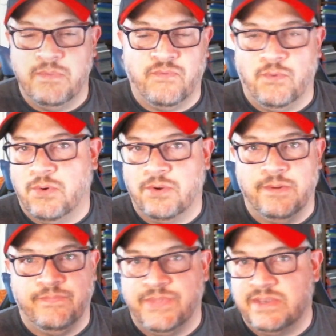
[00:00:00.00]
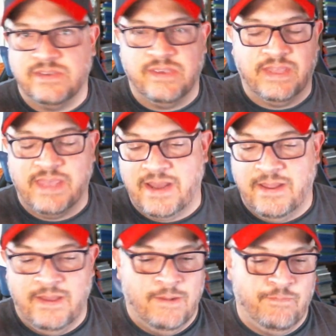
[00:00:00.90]
before and things like that
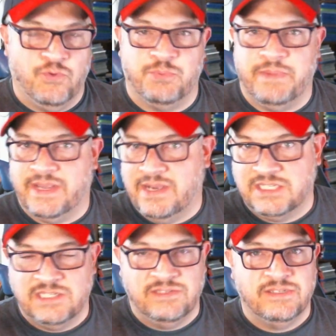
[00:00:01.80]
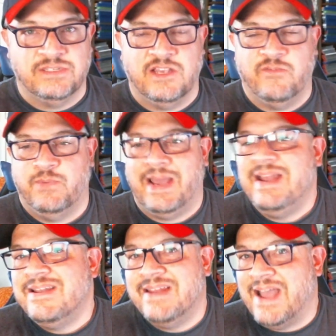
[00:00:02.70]
with my cousins and stuff, but I
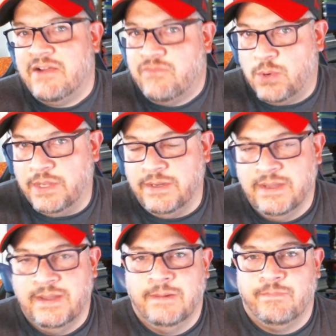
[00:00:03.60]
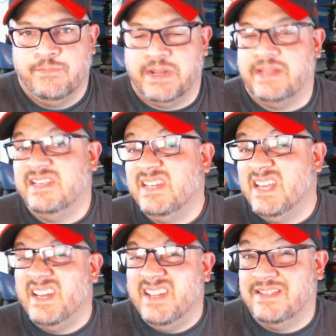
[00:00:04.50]
didn't have one. But I did
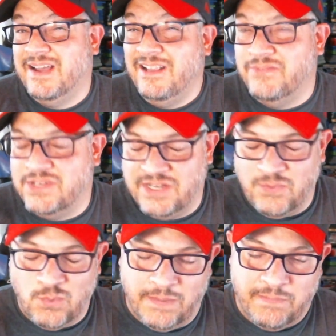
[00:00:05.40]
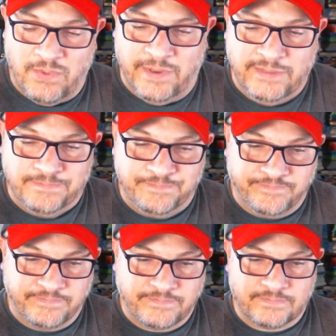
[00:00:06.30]
get an Intellivision at one point.
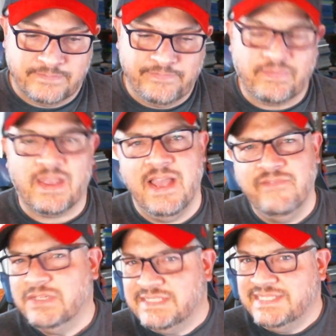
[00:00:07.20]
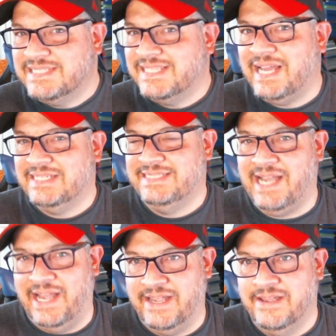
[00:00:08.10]
Ever since that
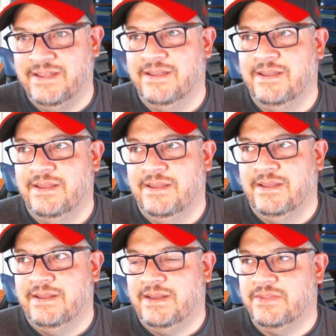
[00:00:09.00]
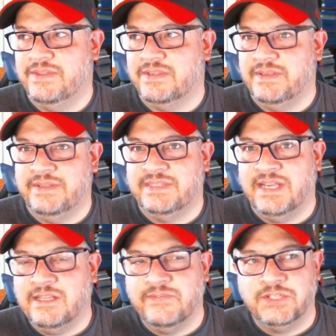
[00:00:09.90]
day. Now, the
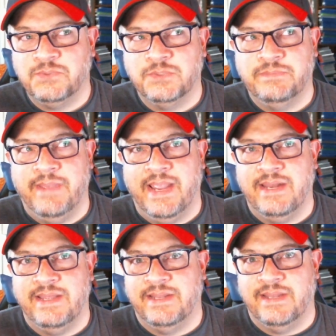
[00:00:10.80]
Intellivision was made in